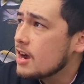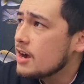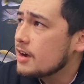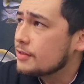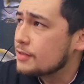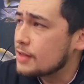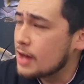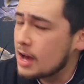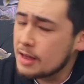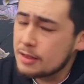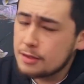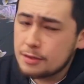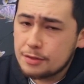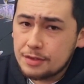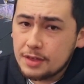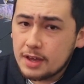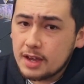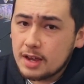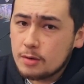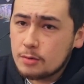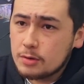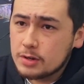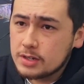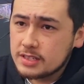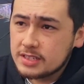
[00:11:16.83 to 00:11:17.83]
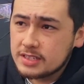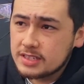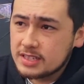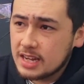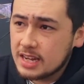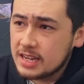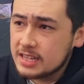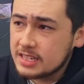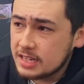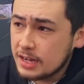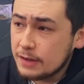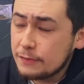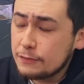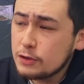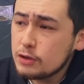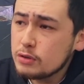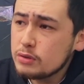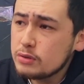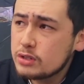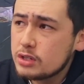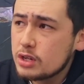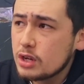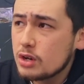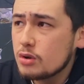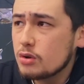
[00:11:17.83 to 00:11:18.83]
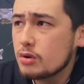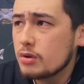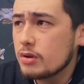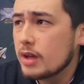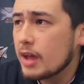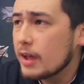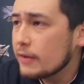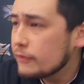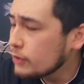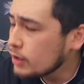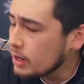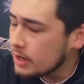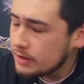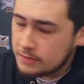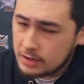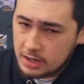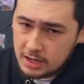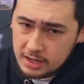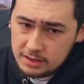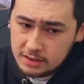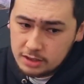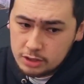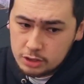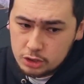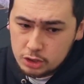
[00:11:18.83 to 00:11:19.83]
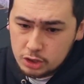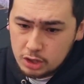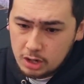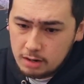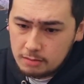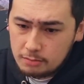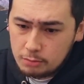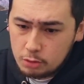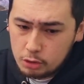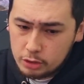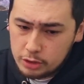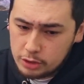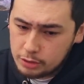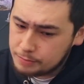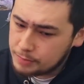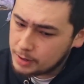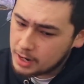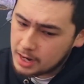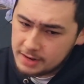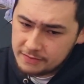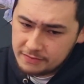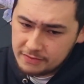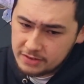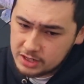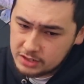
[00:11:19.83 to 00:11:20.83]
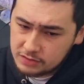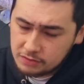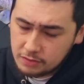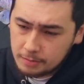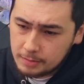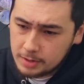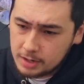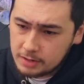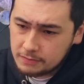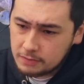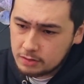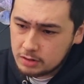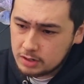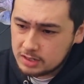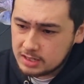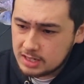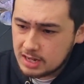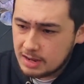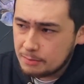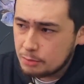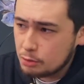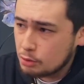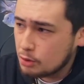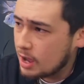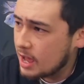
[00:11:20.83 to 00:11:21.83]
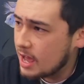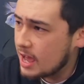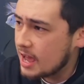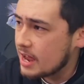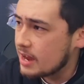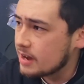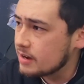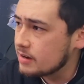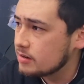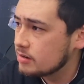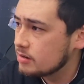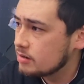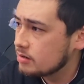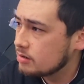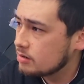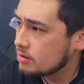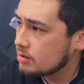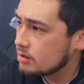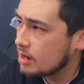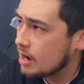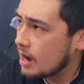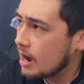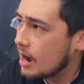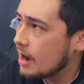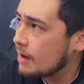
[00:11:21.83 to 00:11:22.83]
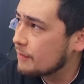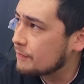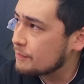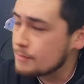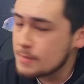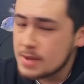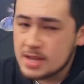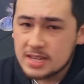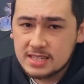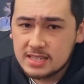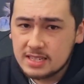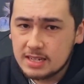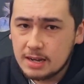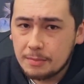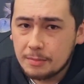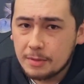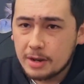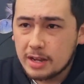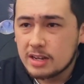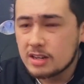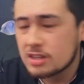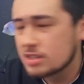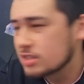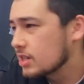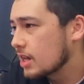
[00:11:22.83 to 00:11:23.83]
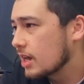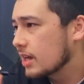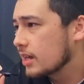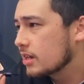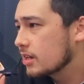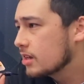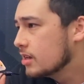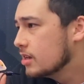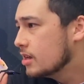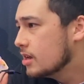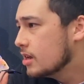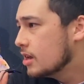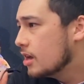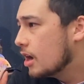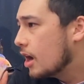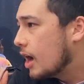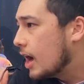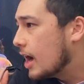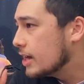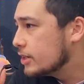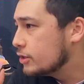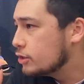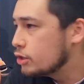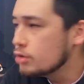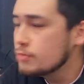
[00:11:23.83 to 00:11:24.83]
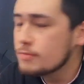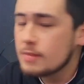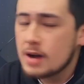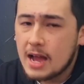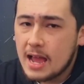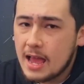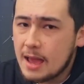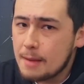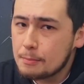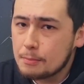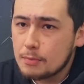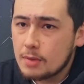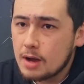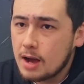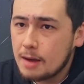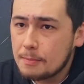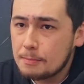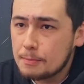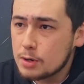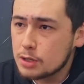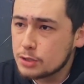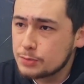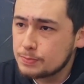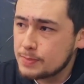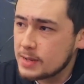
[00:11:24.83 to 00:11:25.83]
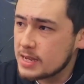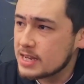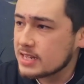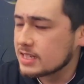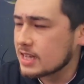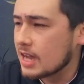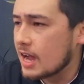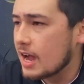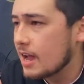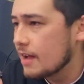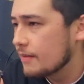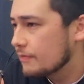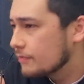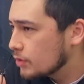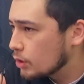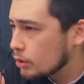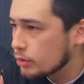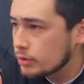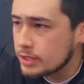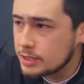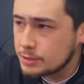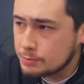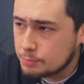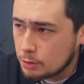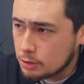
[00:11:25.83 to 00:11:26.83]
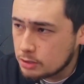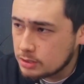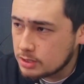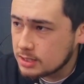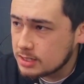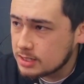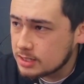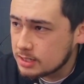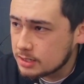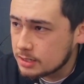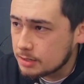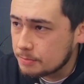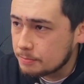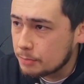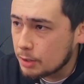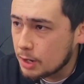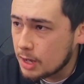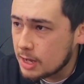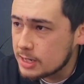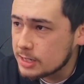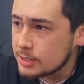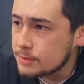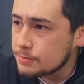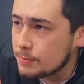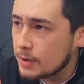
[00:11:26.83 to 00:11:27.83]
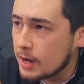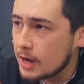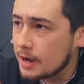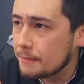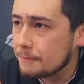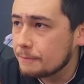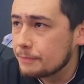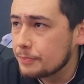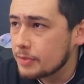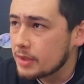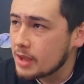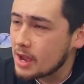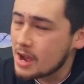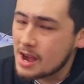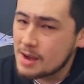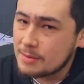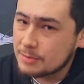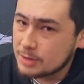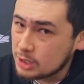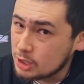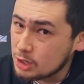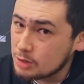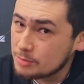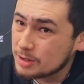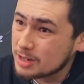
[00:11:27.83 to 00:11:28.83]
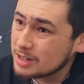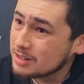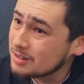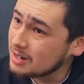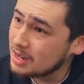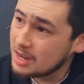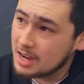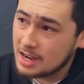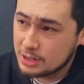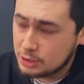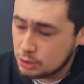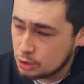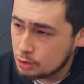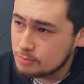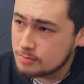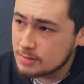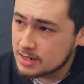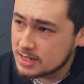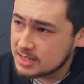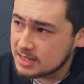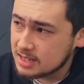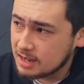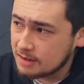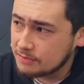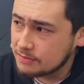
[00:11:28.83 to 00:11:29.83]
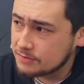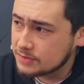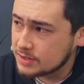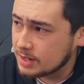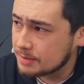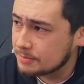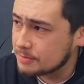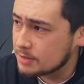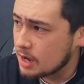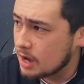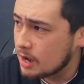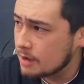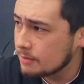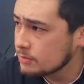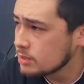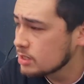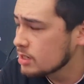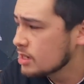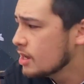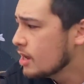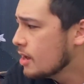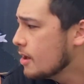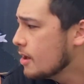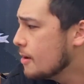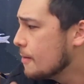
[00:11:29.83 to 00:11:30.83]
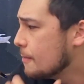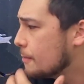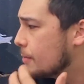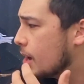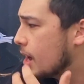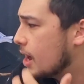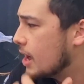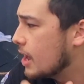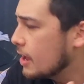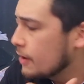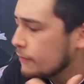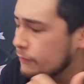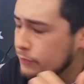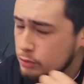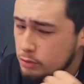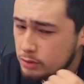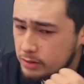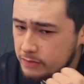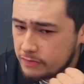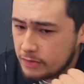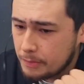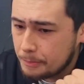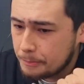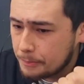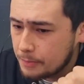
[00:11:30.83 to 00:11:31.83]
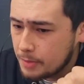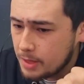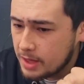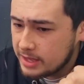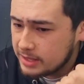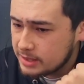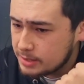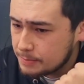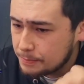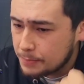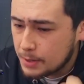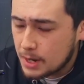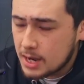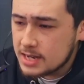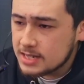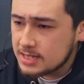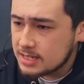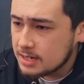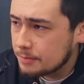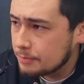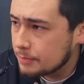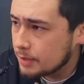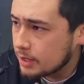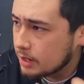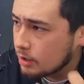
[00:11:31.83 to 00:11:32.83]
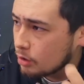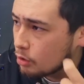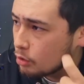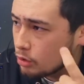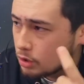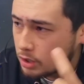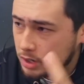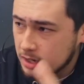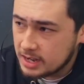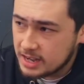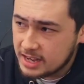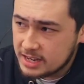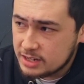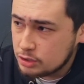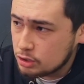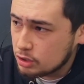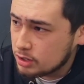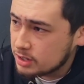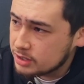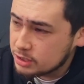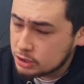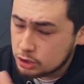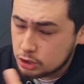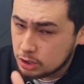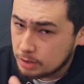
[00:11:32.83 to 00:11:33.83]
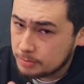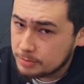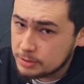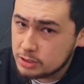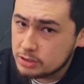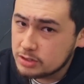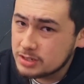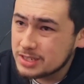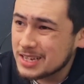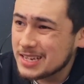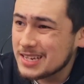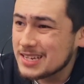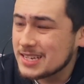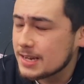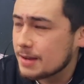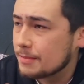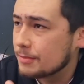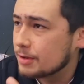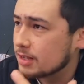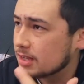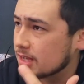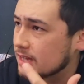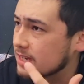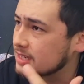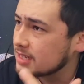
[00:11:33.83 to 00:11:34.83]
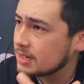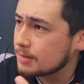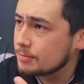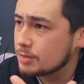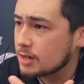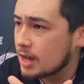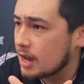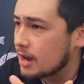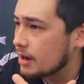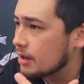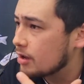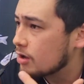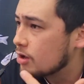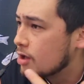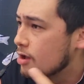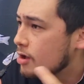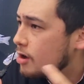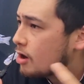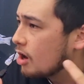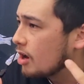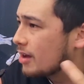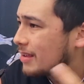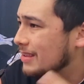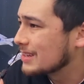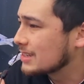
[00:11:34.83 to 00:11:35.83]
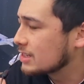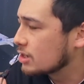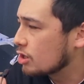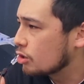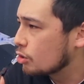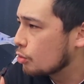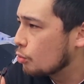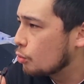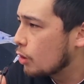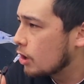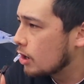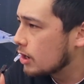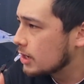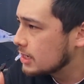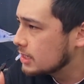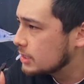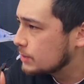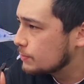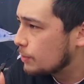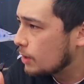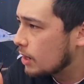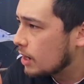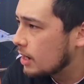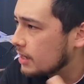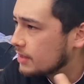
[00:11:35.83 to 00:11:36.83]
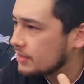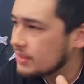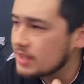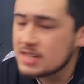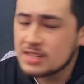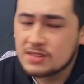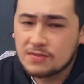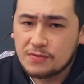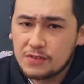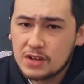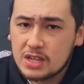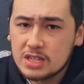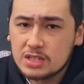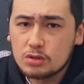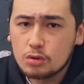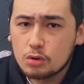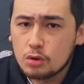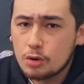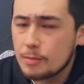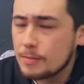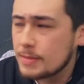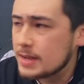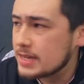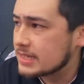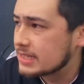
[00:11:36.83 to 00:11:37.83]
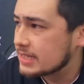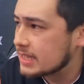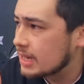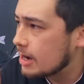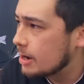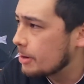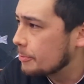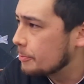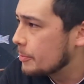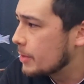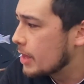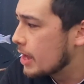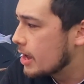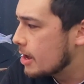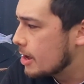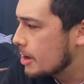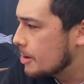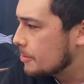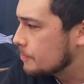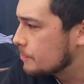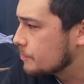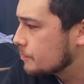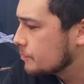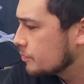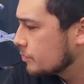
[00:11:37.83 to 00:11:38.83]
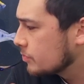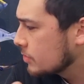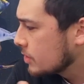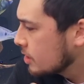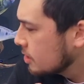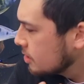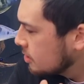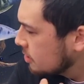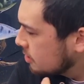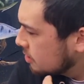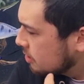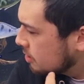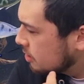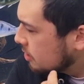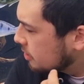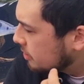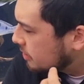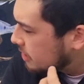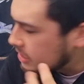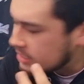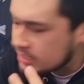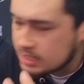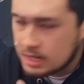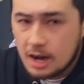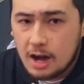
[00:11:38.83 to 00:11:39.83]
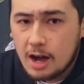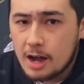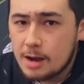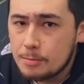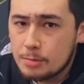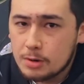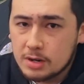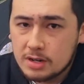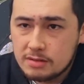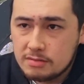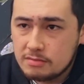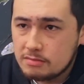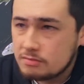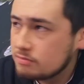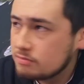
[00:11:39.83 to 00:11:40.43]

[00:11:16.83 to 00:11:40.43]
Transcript: The other thing I wanted to say is if you're ever in the shop or you buy fish from me, for example, and I've missed something, because like I do my utmost best. I have all these processes in place, but I'm a human. I do miss stuff sometimes. But if you either buy something or you're in the shop and you see something like some kind of, oh, that's got a wonky spine, that's fins are all messed up, that's a hybrid